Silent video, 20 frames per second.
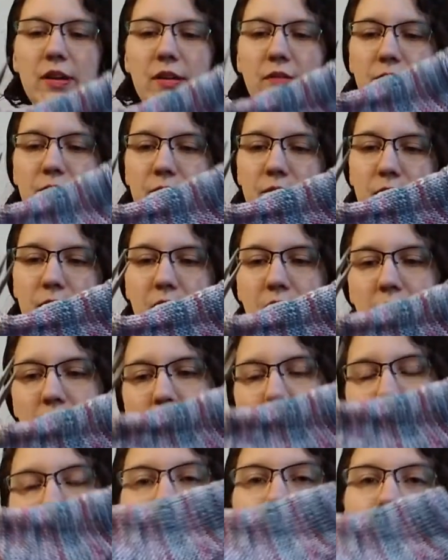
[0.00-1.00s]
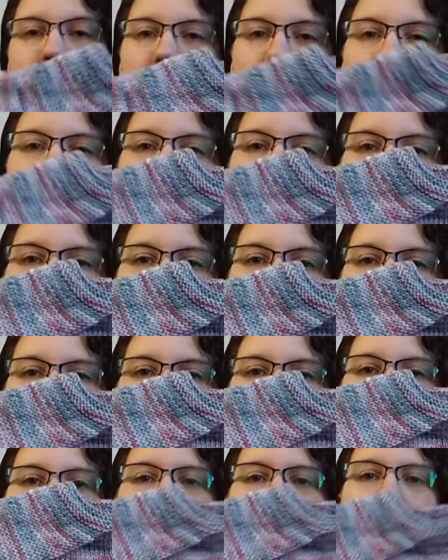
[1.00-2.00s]
I've gotten 1 inch done the
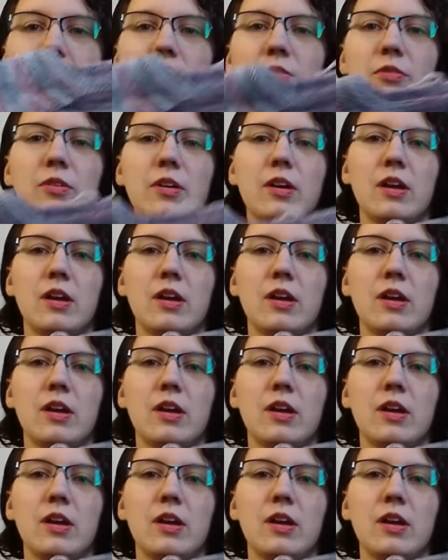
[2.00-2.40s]
first sleeve.